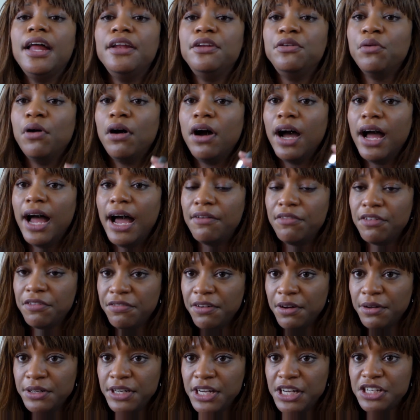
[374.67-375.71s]
and you have a
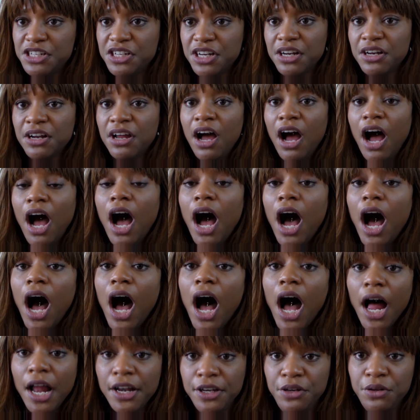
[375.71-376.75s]
foundation
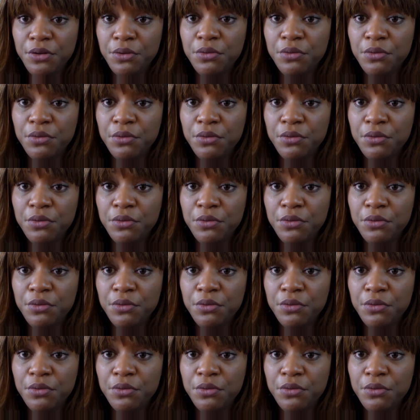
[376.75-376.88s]
on